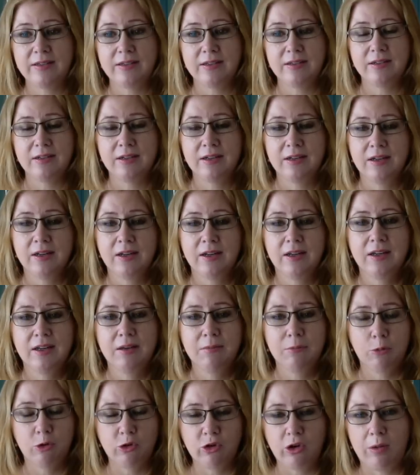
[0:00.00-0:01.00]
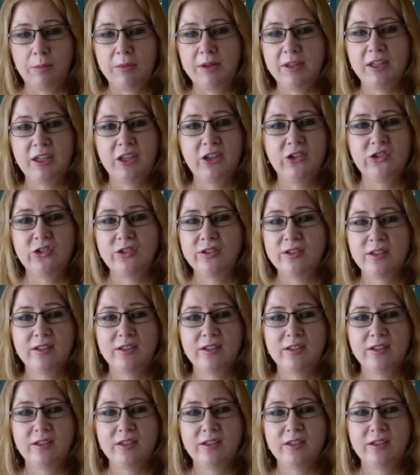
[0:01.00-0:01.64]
and more time in the kitchen.